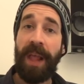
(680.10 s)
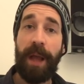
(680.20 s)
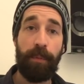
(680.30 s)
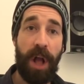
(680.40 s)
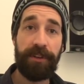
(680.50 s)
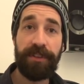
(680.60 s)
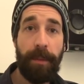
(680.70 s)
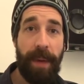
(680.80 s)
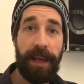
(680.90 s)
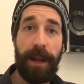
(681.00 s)
And we're not just
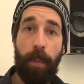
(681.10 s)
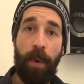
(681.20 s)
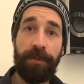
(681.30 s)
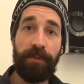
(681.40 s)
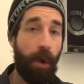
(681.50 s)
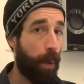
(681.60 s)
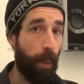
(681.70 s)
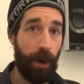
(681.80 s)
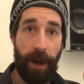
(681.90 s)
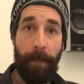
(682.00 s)
going to back it up once,
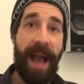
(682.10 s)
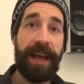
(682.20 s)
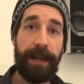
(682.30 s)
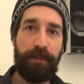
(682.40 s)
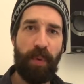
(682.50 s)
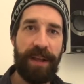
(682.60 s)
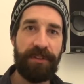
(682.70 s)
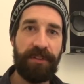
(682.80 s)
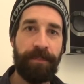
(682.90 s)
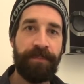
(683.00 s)
we're going to back it up
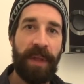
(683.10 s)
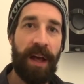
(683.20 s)
twice.